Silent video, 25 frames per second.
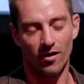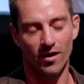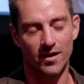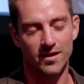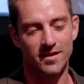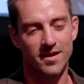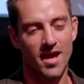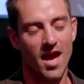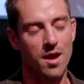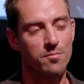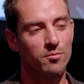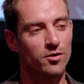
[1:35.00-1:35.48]
I
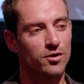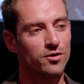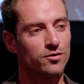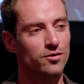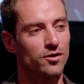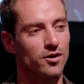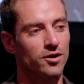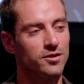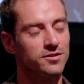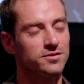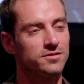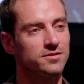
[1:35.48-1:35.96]
came
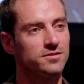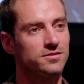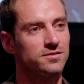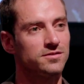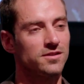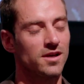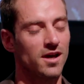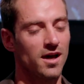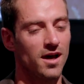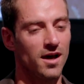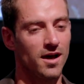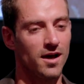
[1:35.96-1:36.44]

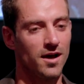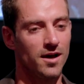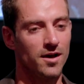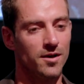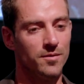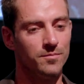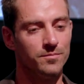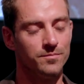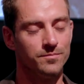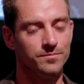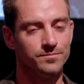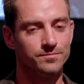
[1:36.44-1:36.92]
across,
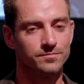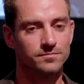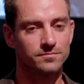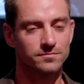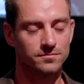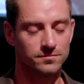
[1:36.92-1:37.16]
I